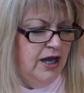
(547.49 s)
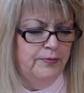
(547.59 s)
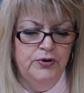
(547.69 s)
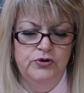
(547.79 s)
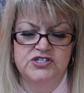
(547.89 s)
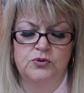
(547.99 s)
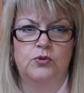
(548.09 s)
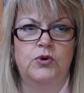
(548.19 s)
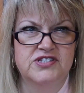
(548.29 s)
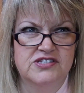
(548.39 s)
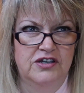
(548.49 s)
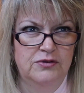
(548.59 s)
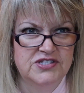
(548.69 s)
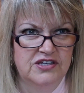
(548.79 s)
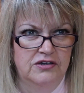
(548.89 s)
What
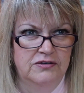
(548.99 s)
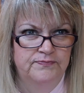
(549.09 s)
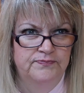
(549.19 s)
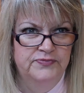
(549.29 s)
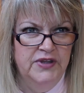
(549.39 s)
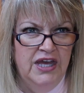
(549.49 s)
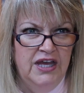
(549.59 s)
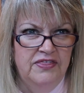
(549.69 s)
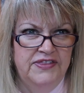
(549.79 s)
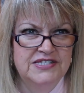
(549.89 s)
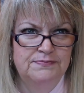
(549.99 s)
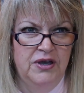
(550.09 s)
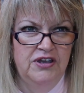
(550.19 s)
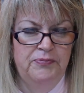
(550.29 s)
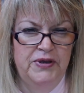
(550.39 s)
site was it on? This
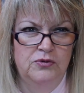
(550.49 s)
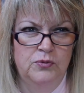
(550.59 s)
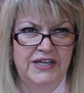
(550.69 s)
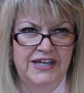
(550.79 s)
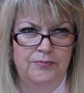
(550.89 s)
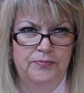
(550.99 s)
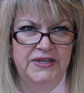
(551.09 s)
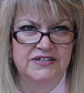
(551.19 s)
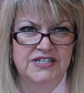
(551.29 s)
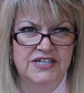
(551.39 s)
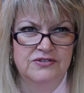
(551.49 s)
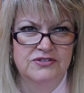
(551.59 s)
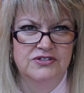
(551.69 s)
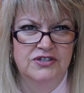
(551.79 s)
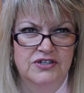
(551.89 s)
might have been on Weekend Pin
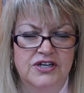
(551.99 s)
Deals.